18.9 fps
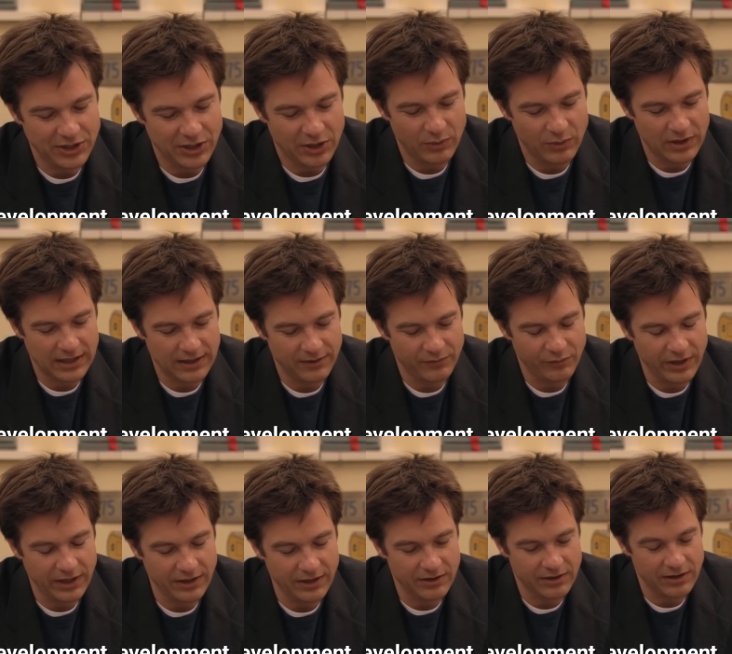You know, uh,
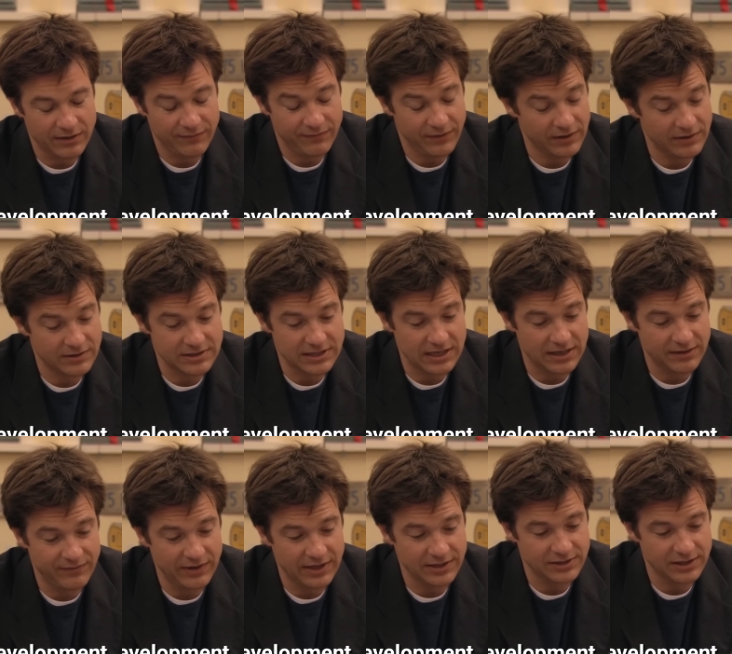Rita, you're going to figure
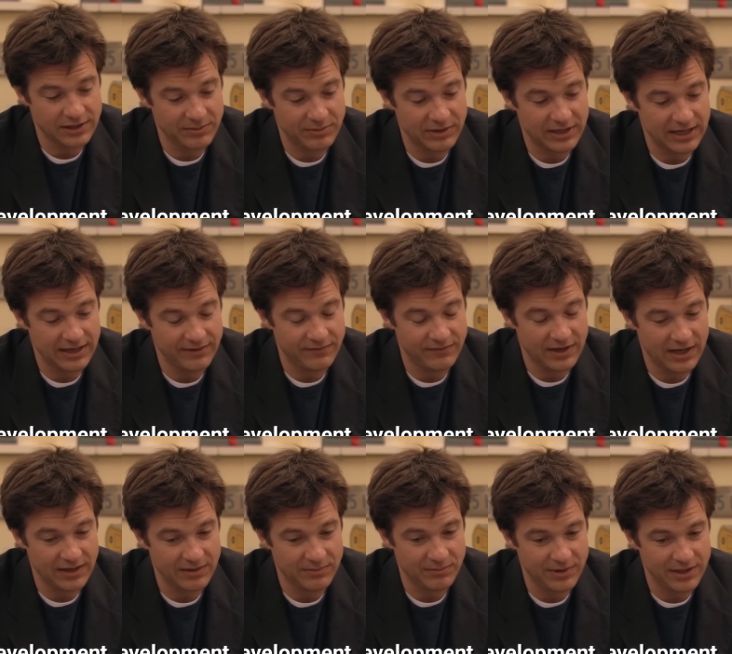this out eventually, but I
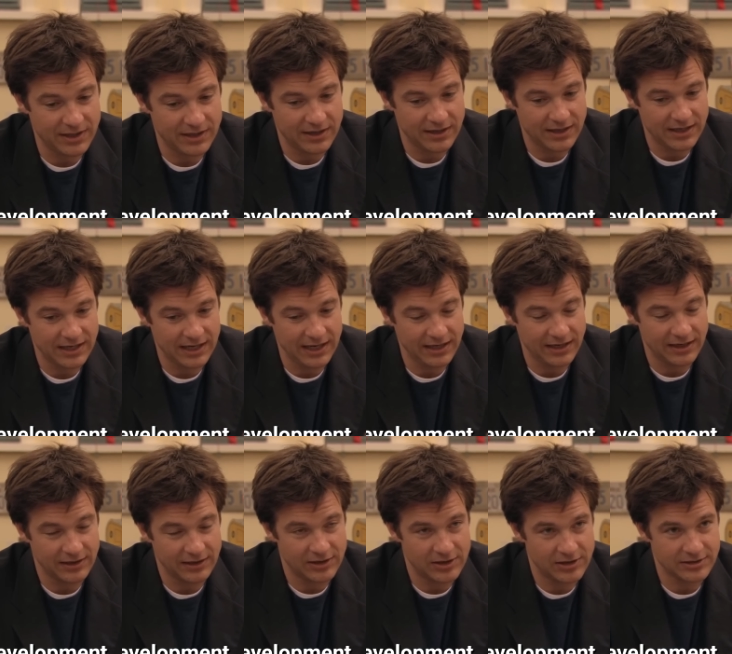have not been on a
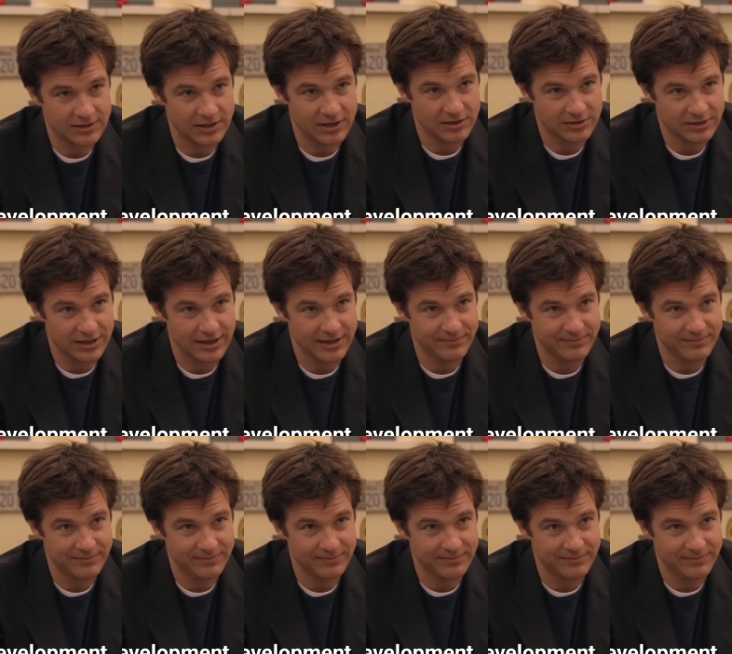date in a long, long